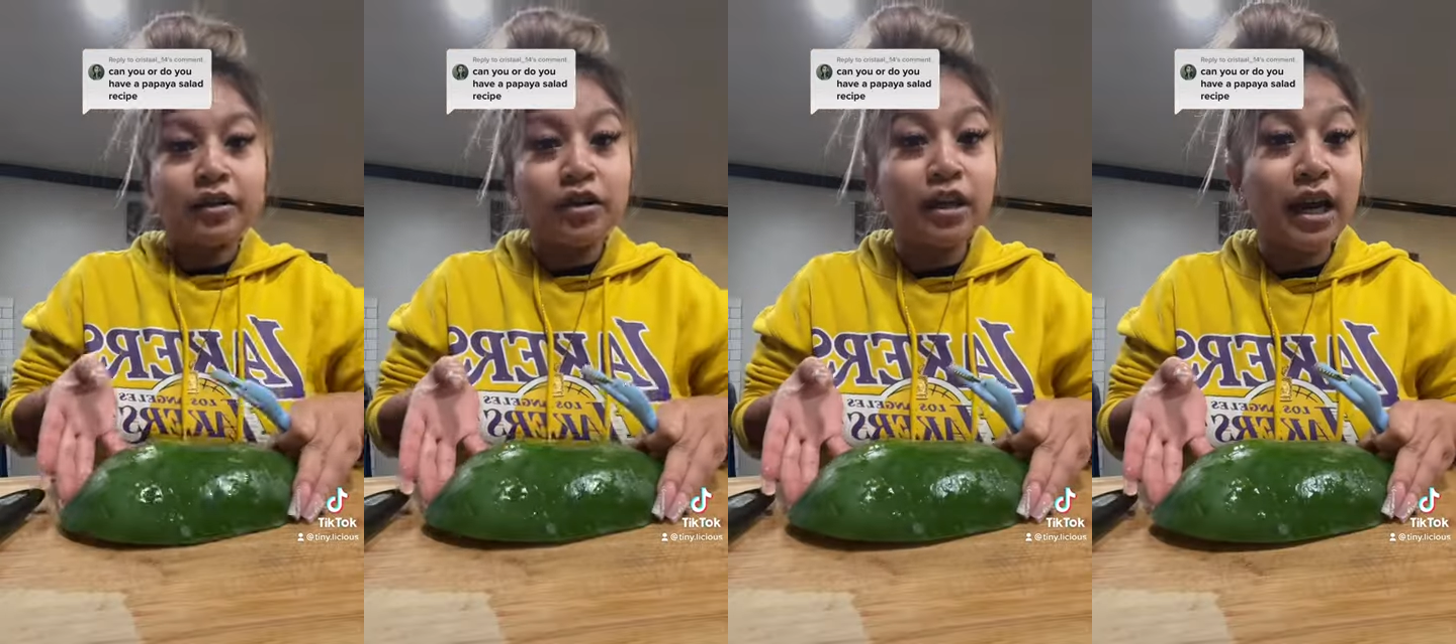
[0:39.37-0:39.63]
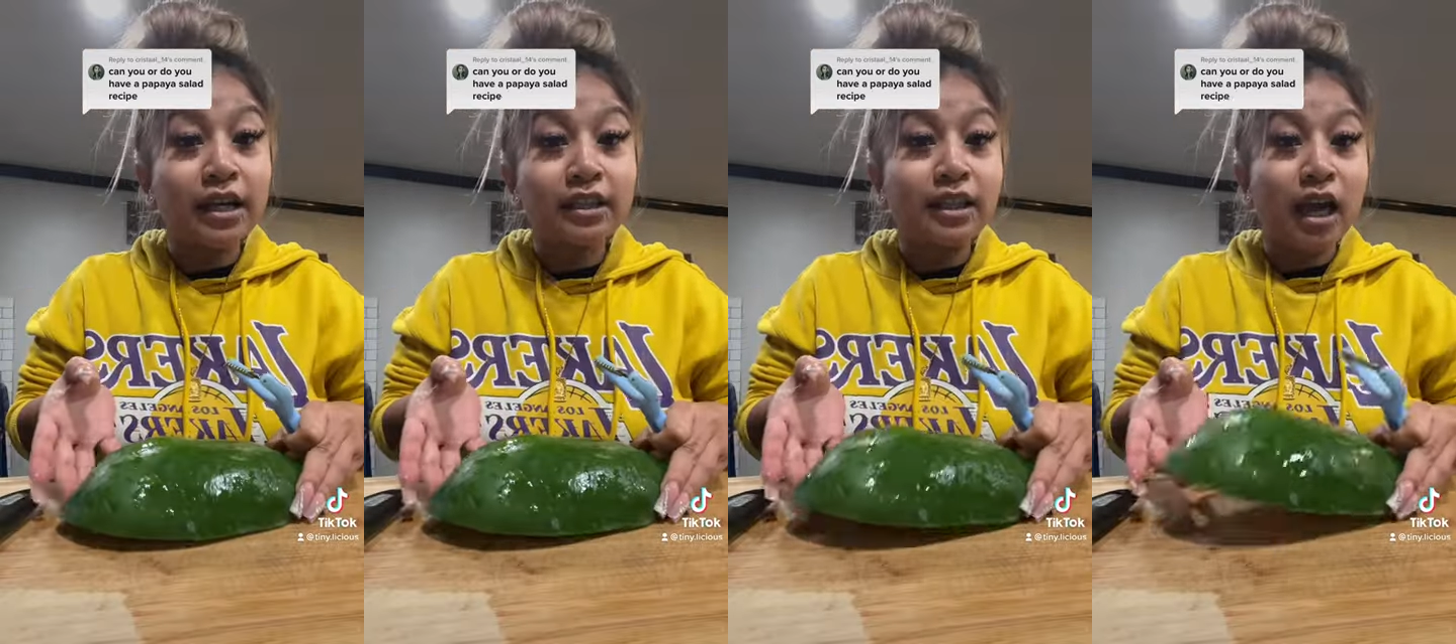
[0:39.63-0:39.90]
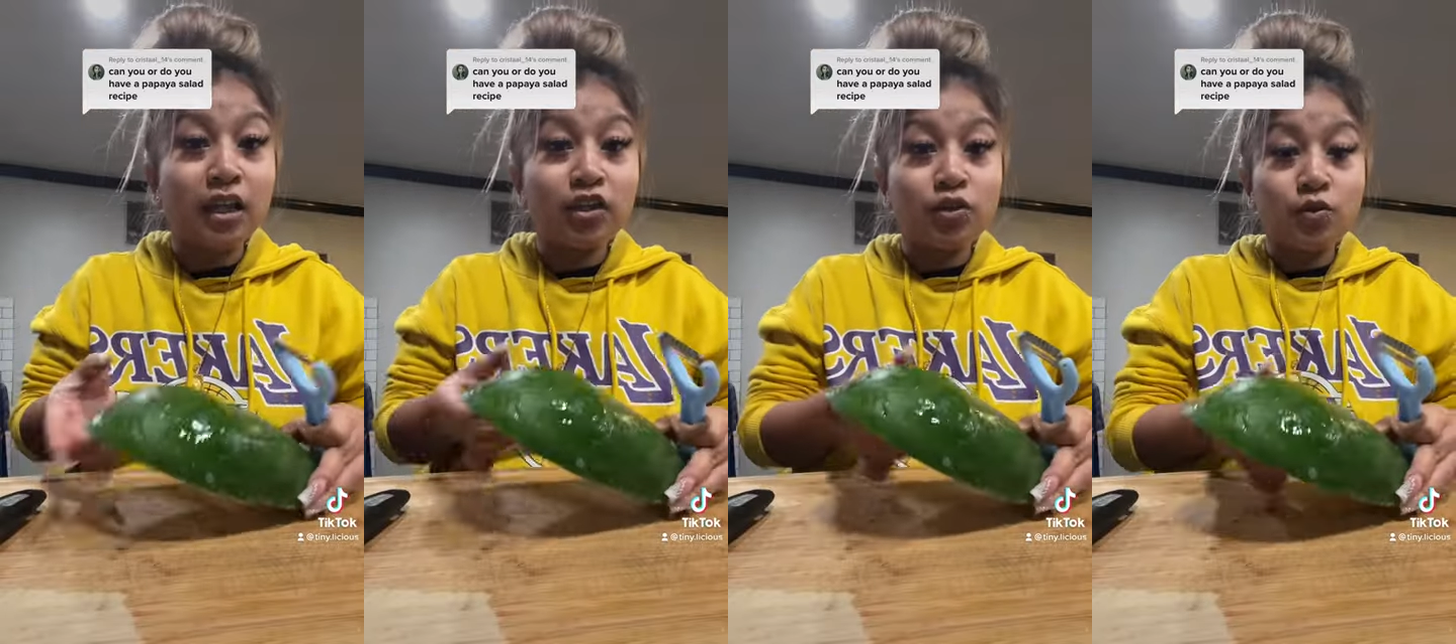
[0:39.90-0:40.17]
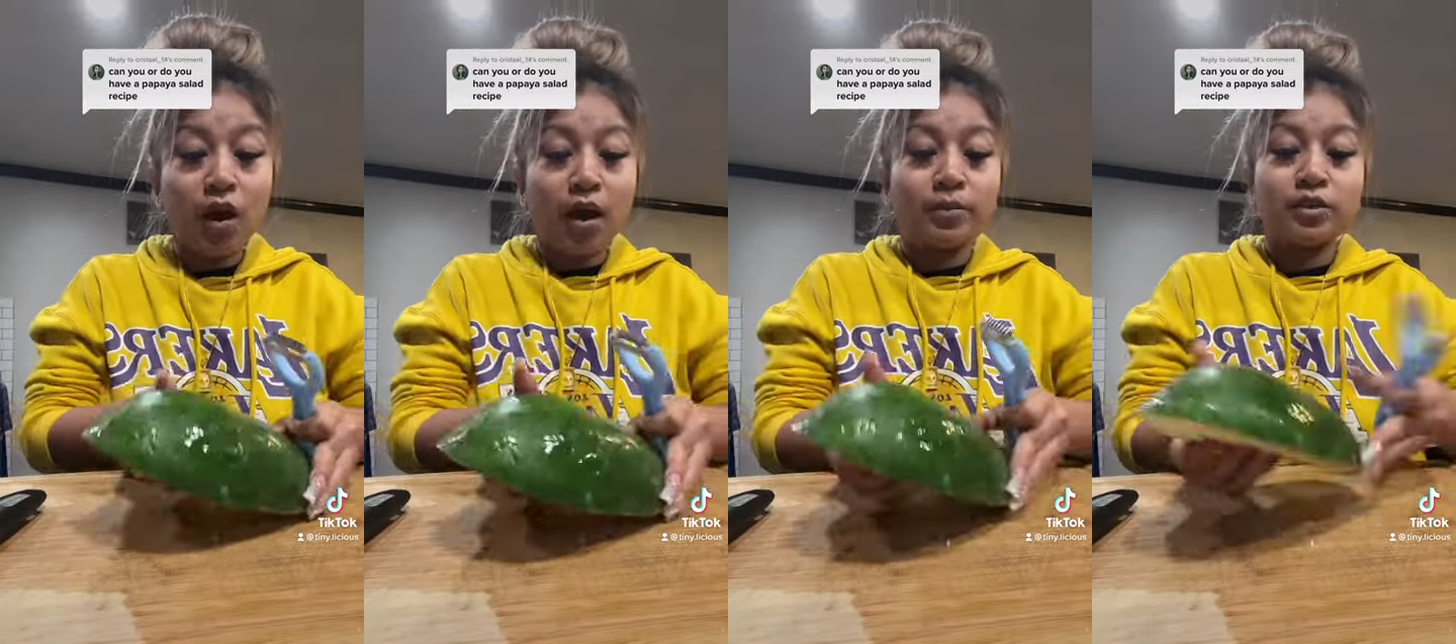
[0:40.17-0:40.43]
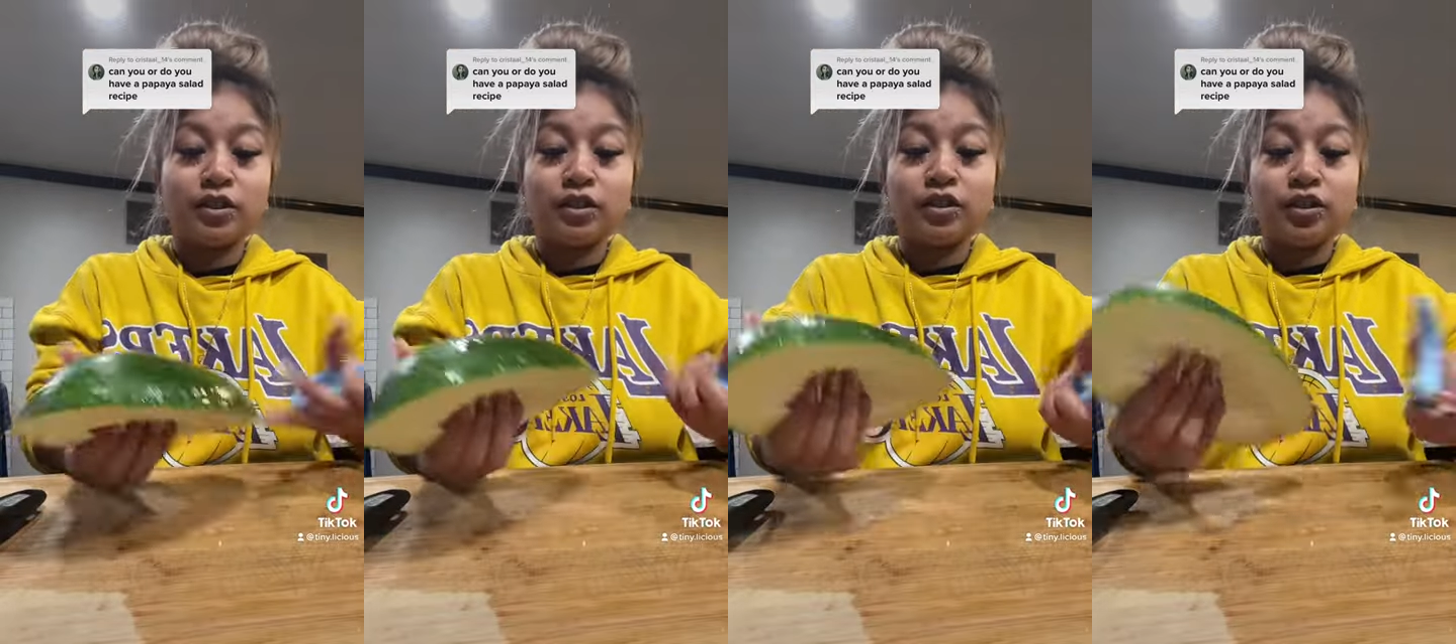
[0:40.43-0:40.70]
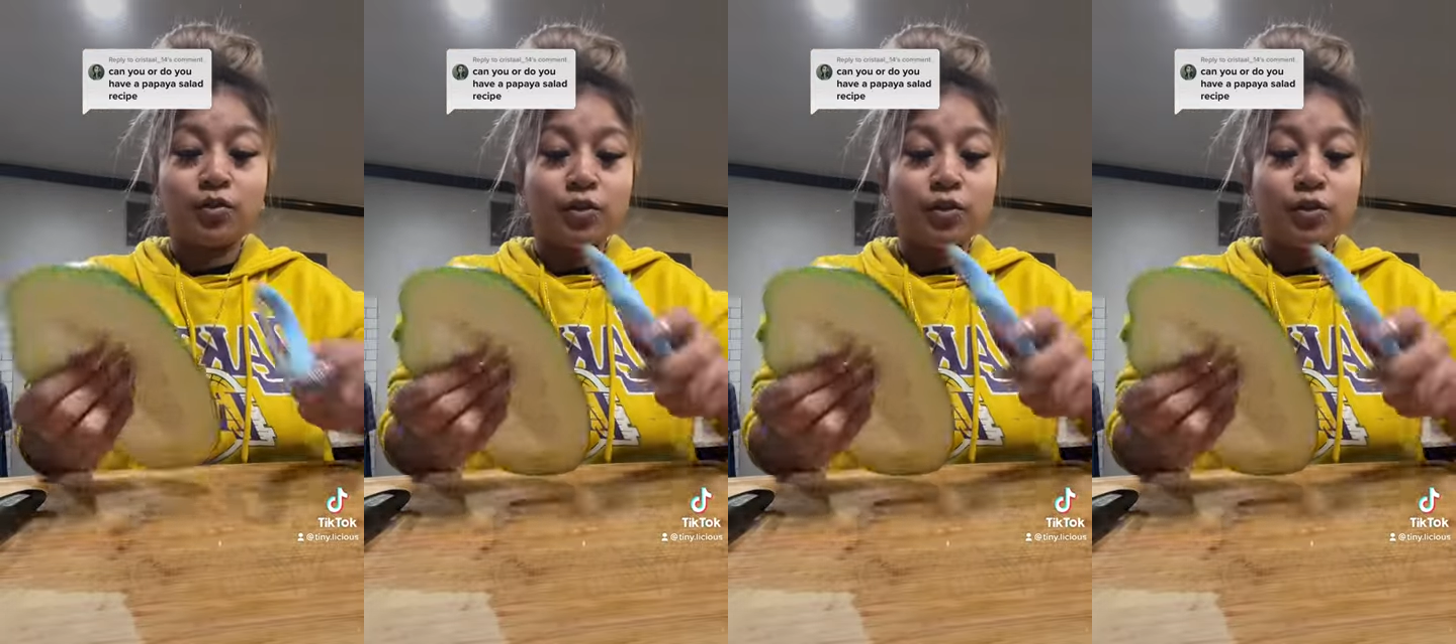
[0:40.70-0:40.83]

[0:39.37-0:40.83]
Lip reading: You guys got two options.